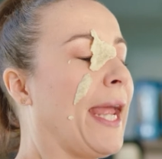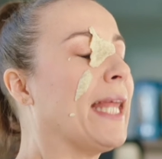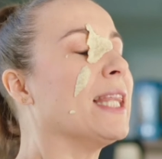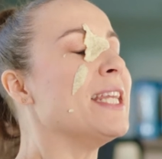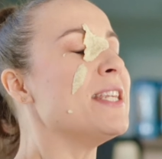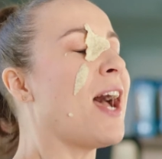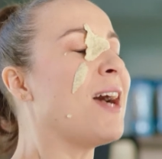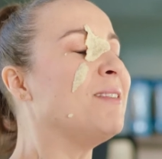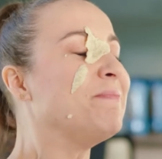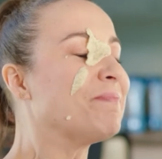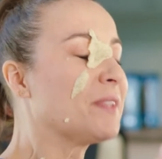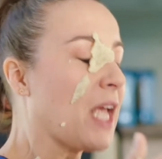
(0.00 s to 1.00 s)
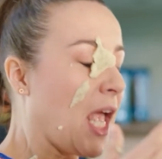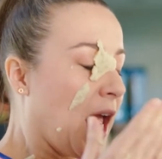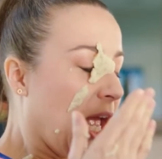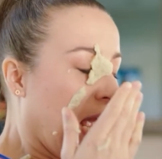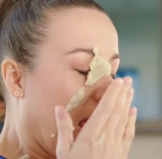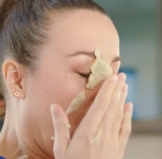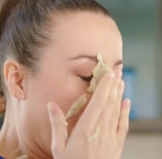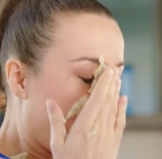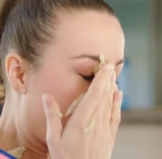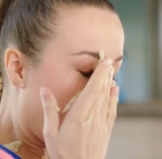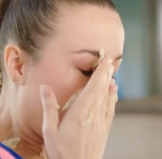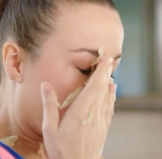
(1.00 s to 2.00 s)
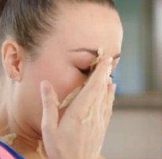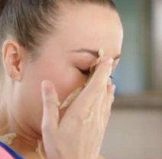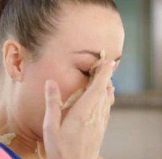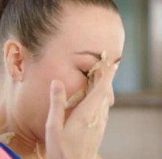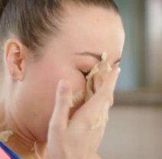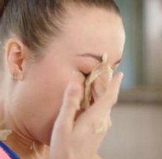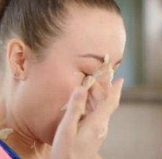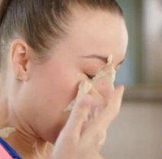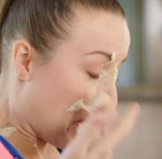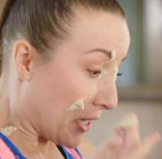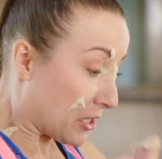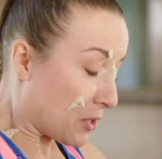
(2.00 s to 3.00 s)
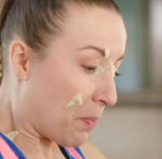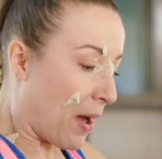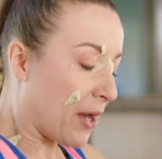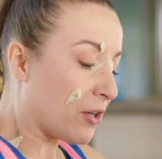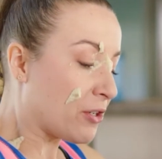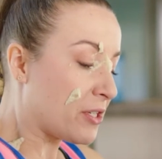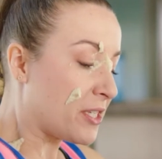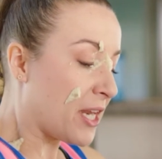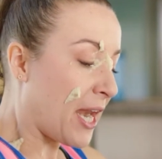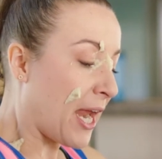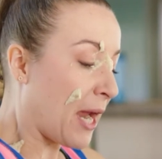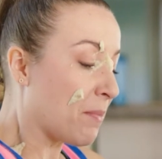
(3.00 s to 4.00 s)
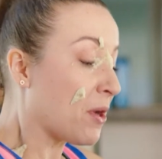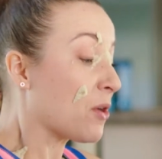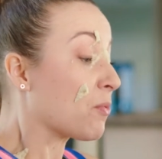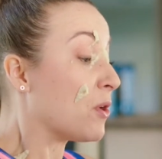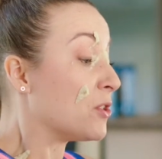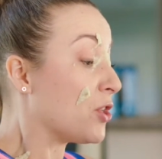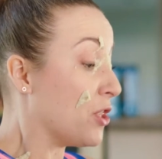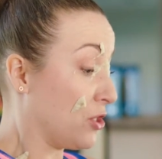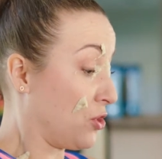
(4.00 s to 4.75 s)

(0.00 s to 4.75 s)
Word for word: Hey, Linda, I've got a coupon that expires today. I'm gonna run to the